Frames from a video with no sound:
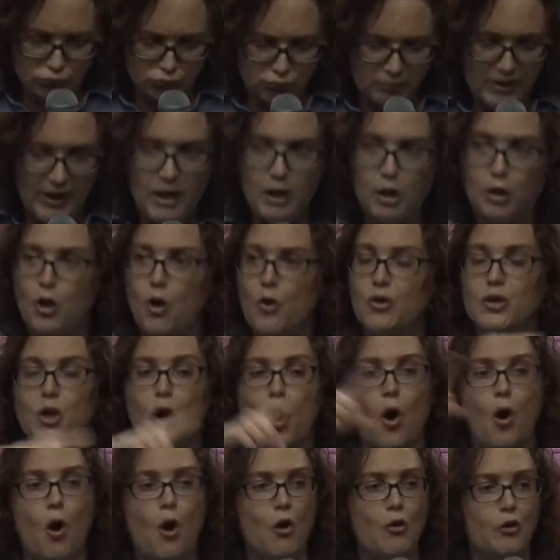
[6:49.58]
and it goes
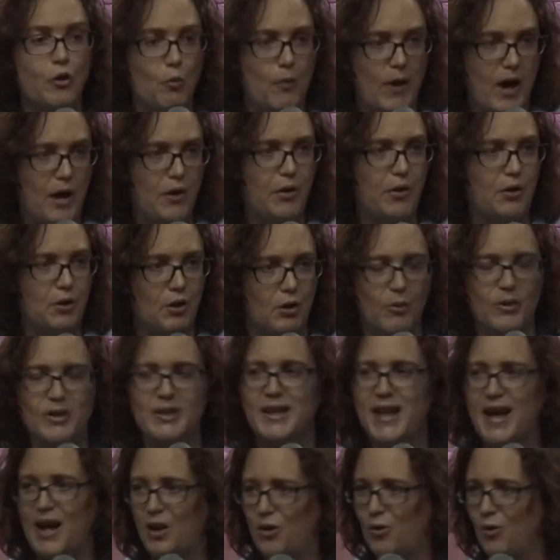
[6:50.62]
all the way through.
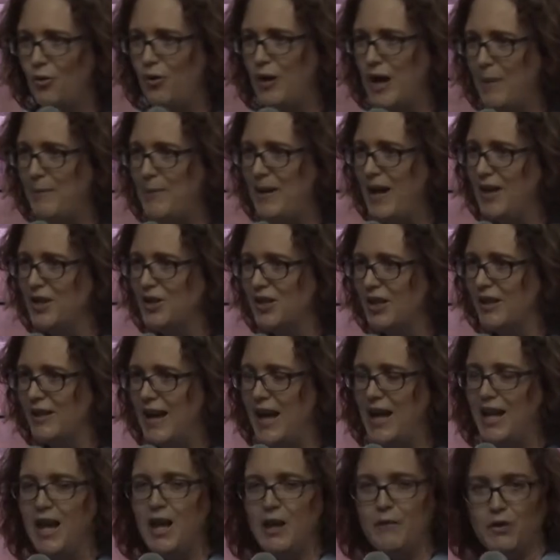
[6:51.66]
Wasn't that cool? I mean, I used to
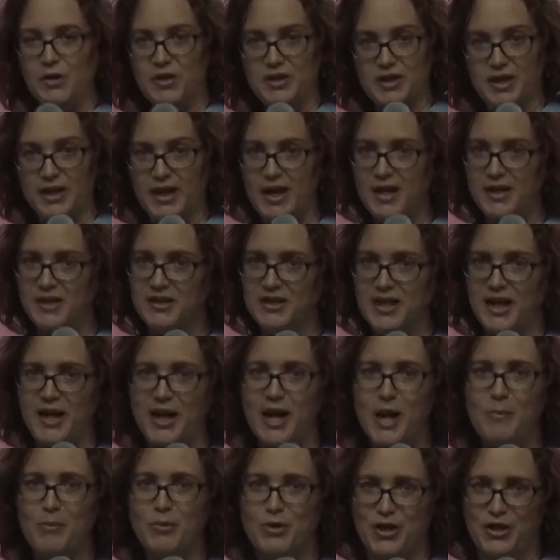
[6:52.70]
like, you got to set it
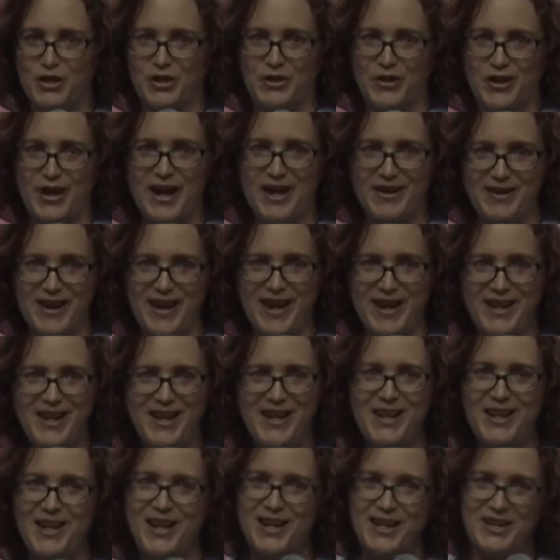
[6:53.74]
up just right, right?
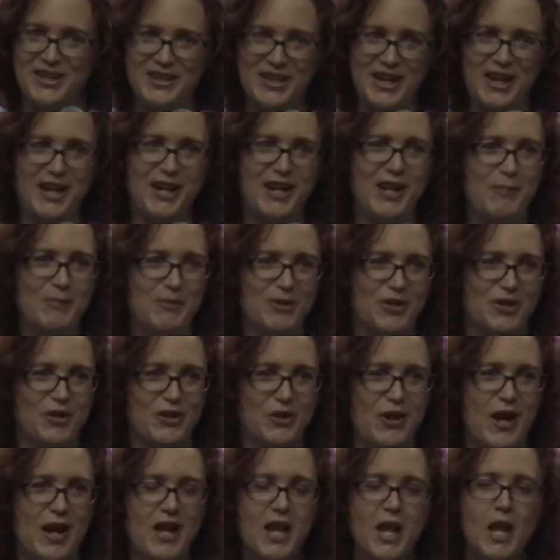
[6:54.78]
You got to set it up just
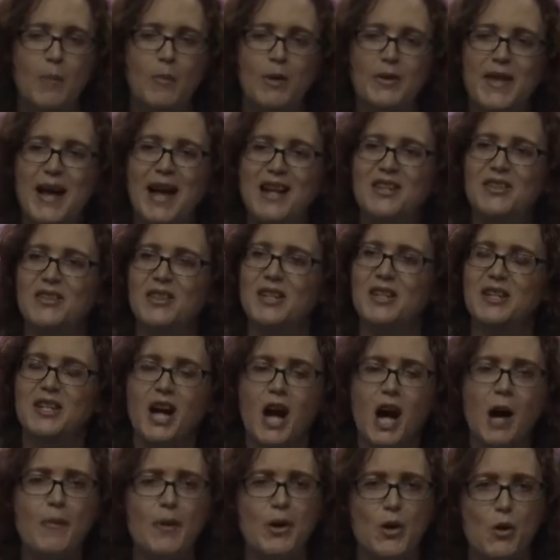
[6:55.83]
right. But that's the
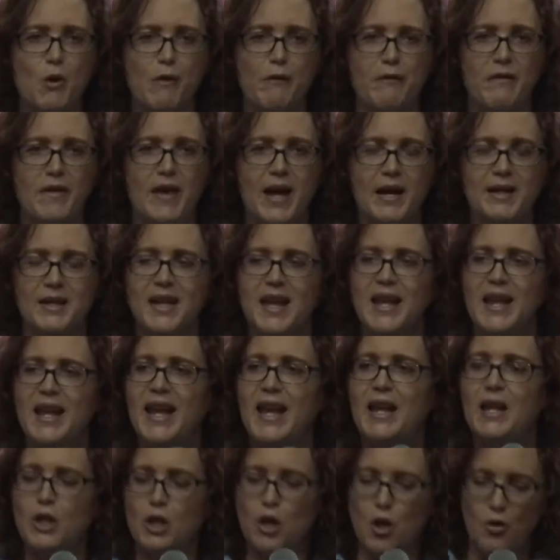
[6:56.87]
domino effect.
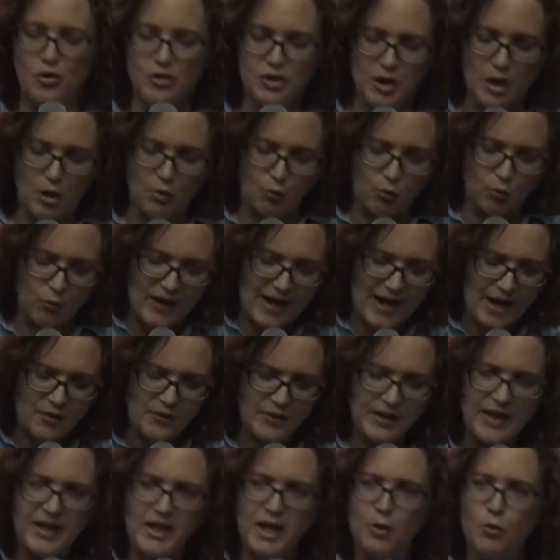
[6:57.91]
It goes around
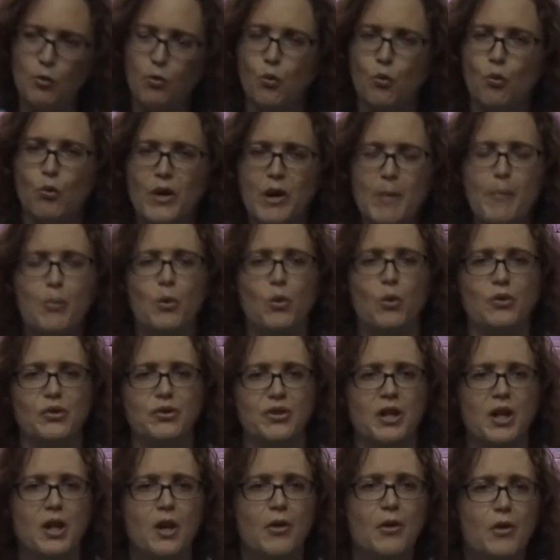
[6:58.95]
and it
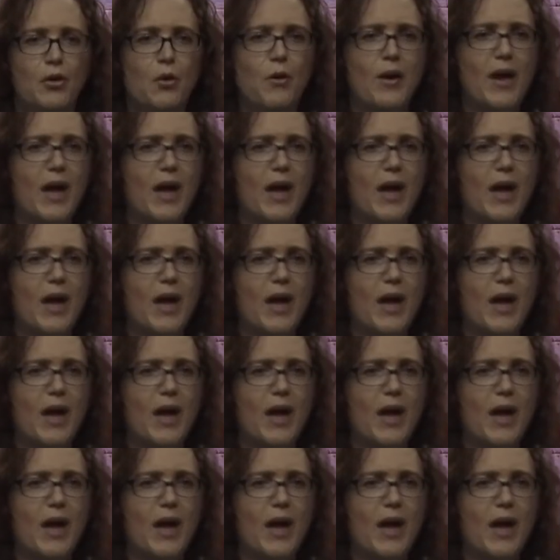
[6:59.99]
ripples through